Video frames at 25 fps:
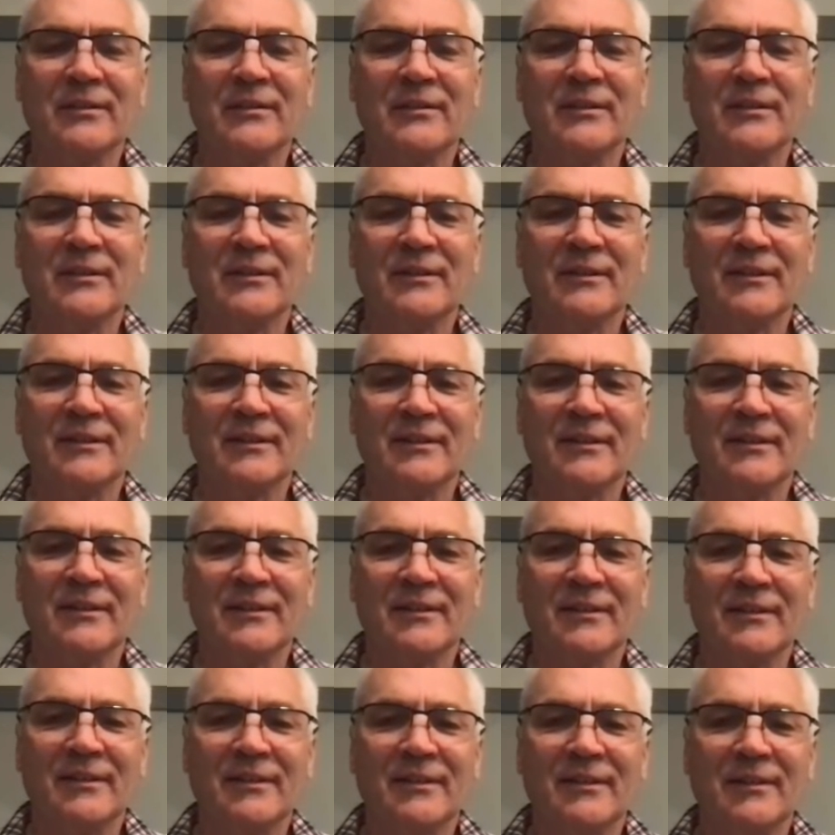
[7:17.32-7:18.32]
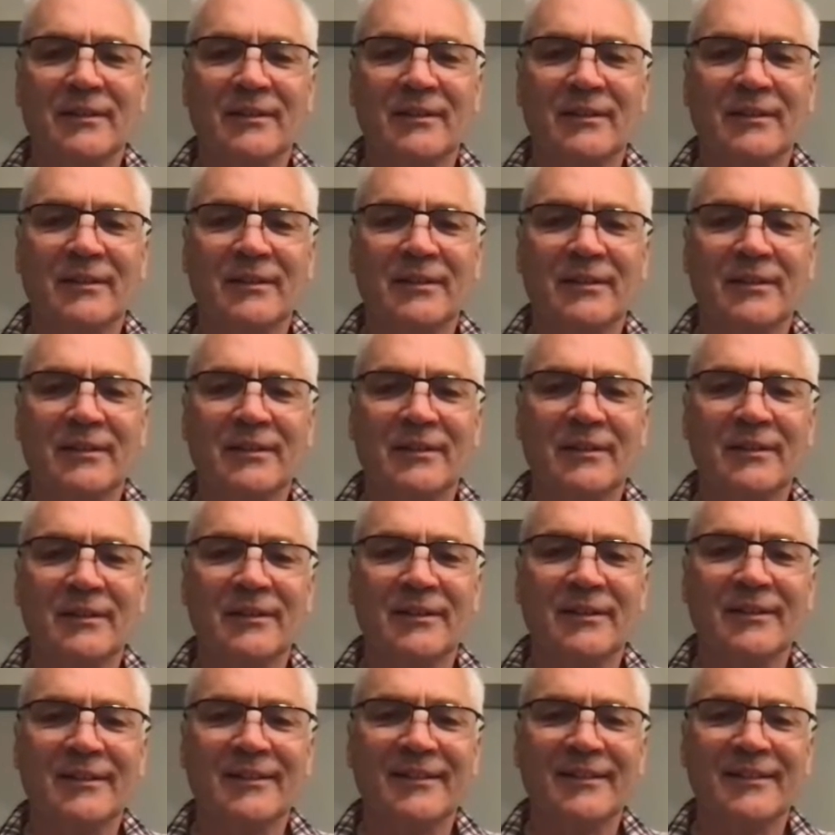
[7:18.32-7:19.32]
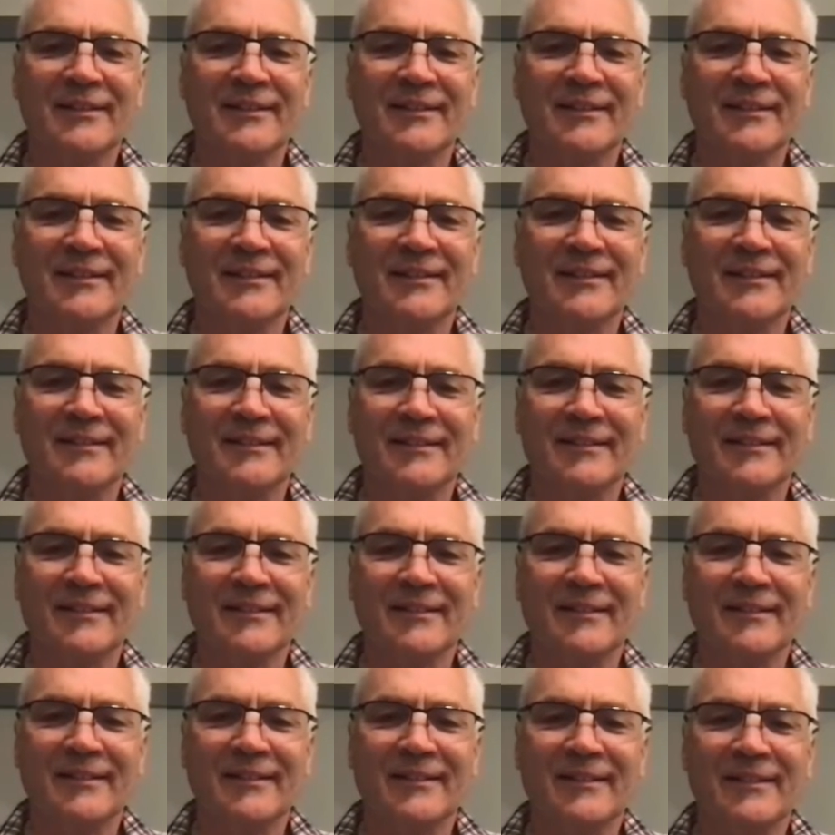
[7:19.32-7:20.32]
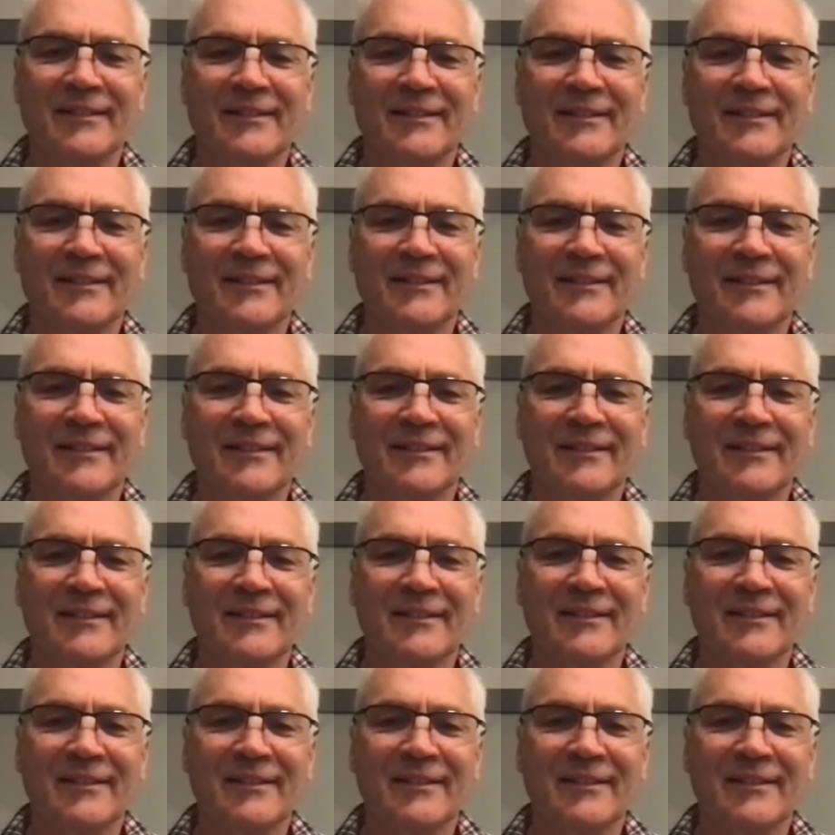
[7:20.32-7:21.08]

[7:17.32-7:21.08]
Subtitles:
This person isn't speaking.